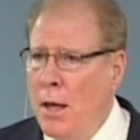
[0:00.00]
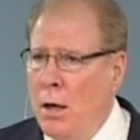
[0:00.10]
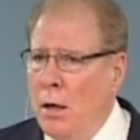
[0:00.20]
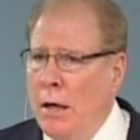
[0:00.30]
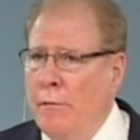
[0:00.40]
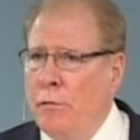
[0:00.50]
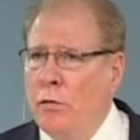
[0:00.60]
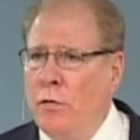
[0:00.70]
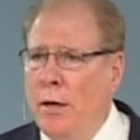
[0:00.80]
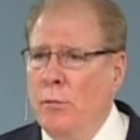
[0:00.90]
In
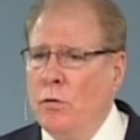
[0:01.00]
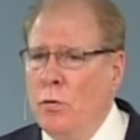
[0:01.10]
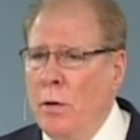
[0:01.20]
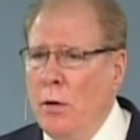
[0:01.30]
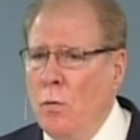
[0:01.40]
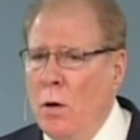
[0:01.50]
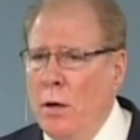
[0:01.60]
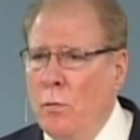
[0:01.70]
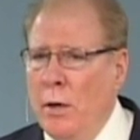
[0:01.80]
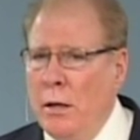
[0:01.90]
First Samuel
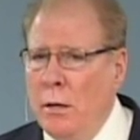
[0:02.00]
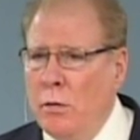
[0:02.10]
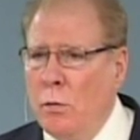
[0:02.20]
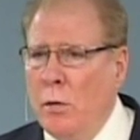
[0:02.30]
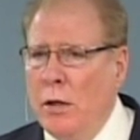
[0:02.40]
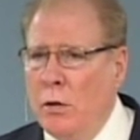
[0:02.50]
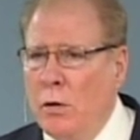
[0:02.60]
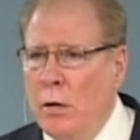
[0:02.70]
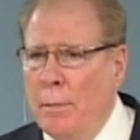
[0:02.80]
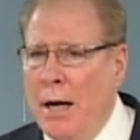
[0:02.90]
twenty-one, we, we
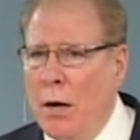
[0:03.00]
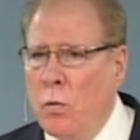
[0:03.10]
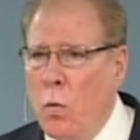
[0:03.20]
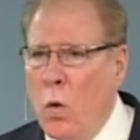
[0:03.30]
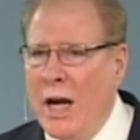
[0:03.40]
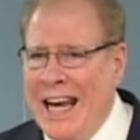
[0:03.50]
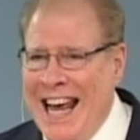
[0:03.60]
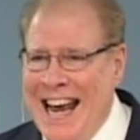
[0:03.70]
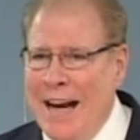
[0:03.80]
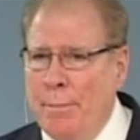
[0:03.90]
learn about what
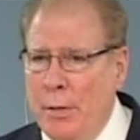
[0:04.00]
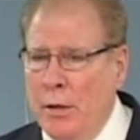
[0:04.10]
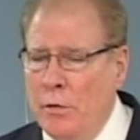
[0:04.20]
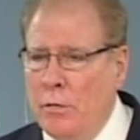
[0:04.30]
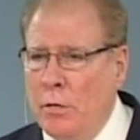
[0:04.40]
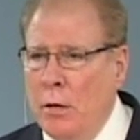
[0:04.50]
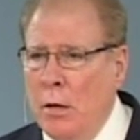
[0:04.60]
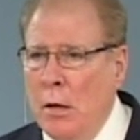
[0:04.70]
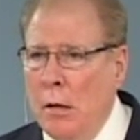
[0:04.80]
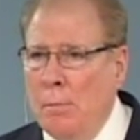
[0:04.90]
happens,
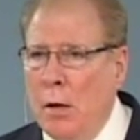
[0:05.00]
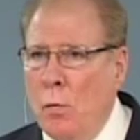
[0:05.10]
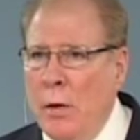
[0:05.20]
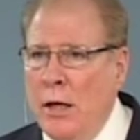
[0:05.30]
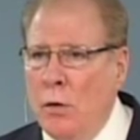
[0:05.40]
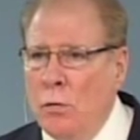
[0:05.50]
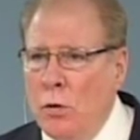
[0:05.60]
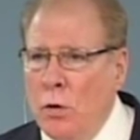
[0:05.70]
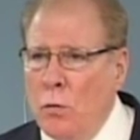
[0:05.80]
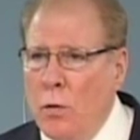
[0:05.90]
but we don't
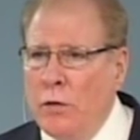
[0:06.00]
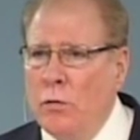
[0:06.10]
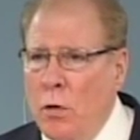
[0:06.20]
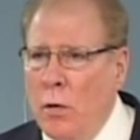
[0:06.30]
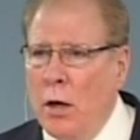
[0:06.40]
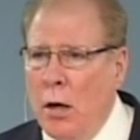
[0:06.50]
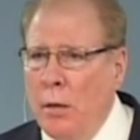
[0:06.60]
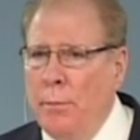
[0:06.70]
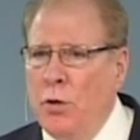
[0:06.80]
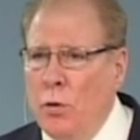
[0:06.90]
learn what's going
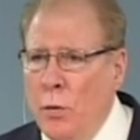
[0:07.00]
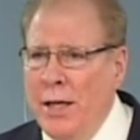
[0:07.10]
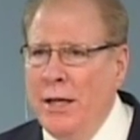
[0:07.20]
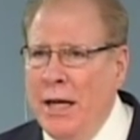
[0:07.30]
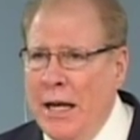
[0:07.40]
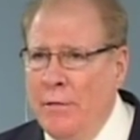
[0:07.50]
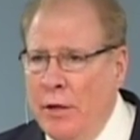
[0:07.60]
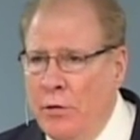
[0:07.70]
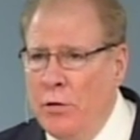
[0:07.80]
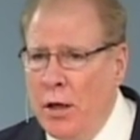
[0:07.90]
on between
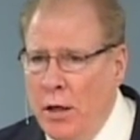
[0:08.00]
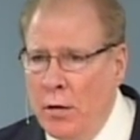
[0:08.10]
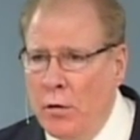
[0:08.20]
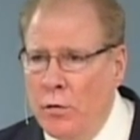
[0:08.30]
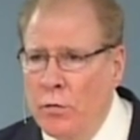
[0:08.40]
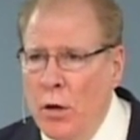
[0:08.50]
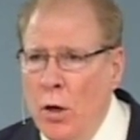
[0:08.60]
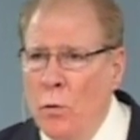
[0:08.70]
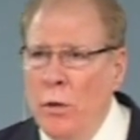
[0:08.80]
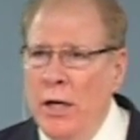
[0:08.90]
David's ears
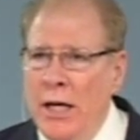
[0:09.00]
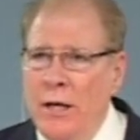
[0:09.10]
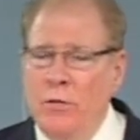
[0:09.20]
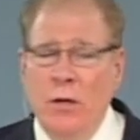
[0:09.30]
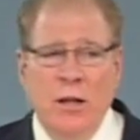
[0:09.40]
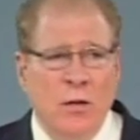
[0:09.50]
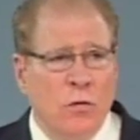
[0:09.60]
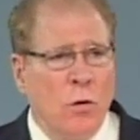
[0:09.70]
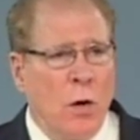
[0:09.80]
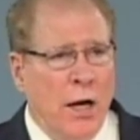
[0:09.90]
when he's in this
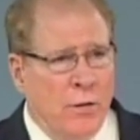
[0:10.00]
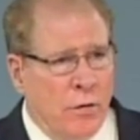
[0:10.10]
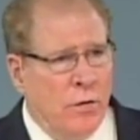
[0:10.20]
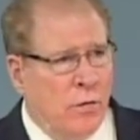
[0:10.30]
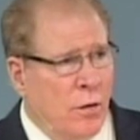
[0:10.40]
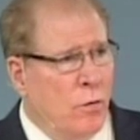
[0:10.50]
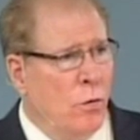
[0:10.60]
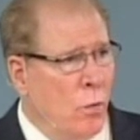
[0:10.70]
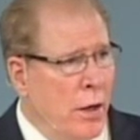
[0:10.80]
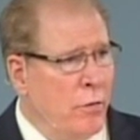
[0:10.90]
crisis
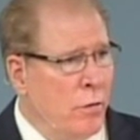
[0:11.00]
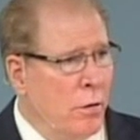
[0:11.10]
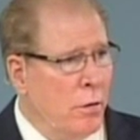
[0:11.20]
situation.